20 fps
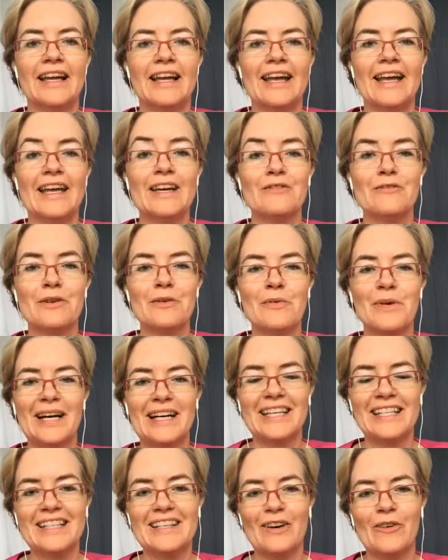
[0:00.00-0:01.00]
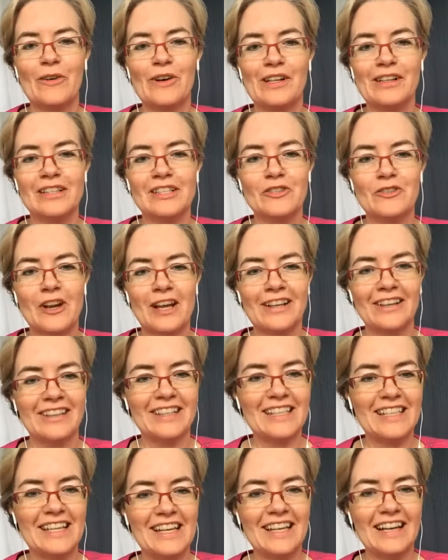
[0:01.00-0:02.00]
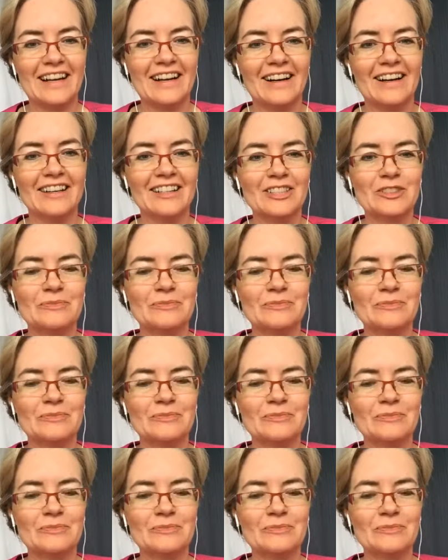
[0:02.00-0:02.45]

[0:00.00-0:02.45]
everyone, Oil Adrenaline here.